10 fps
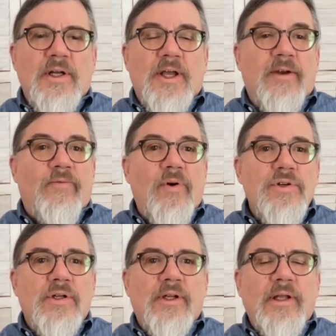And
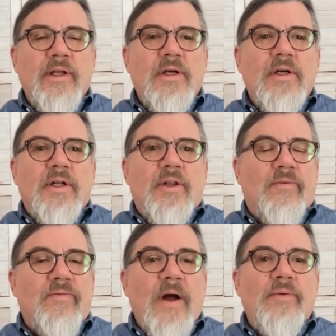fortunately, they're
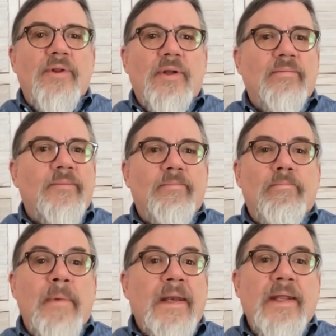found in
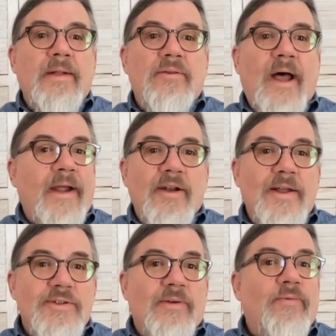many
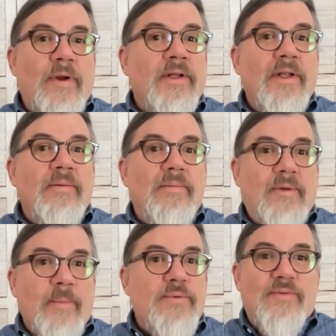diagnostic-friendly
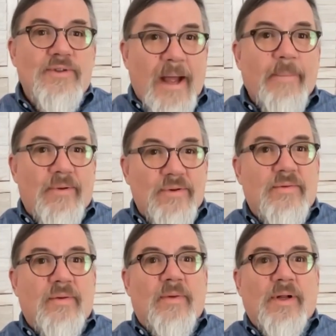types of
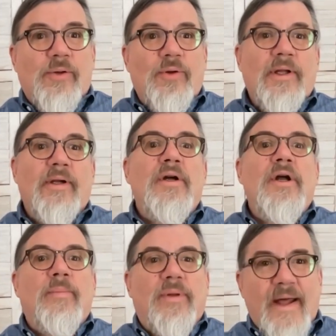samples, including
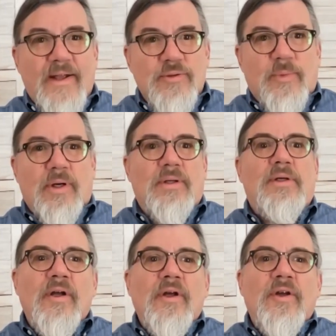plasma,
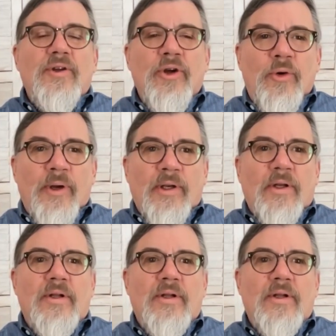urine,